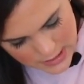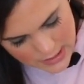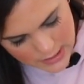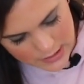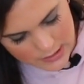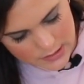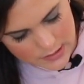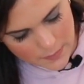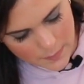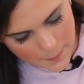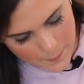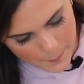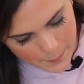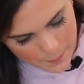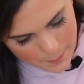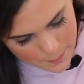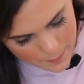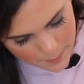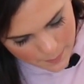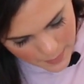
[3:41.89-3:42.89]
like some
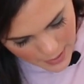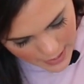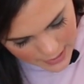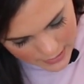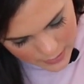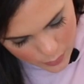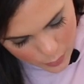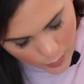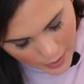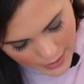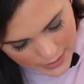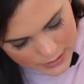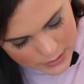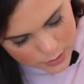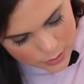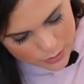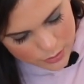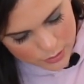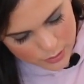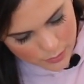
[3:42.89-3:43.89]
patty
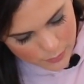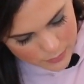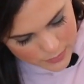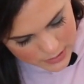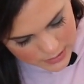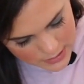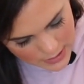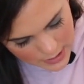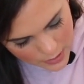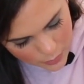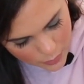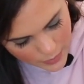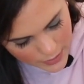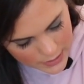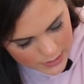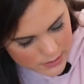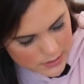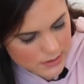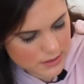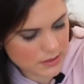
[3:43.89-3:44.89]
weights or some steak
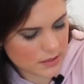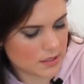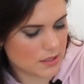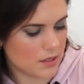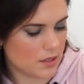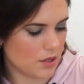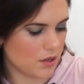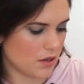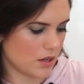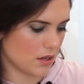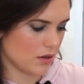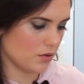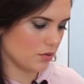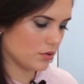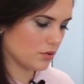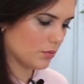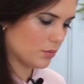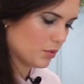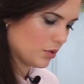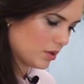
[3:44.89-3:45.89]
weights, you can
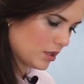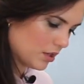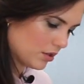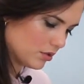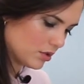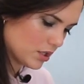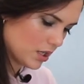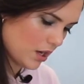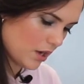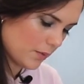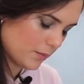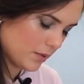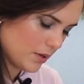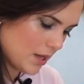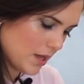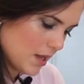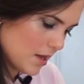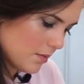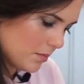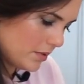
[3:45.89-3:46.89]
also put that on top.
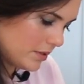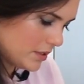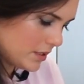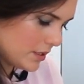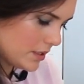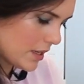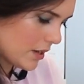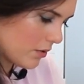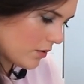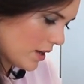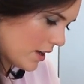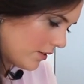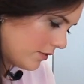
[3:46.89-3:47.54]
But since I don't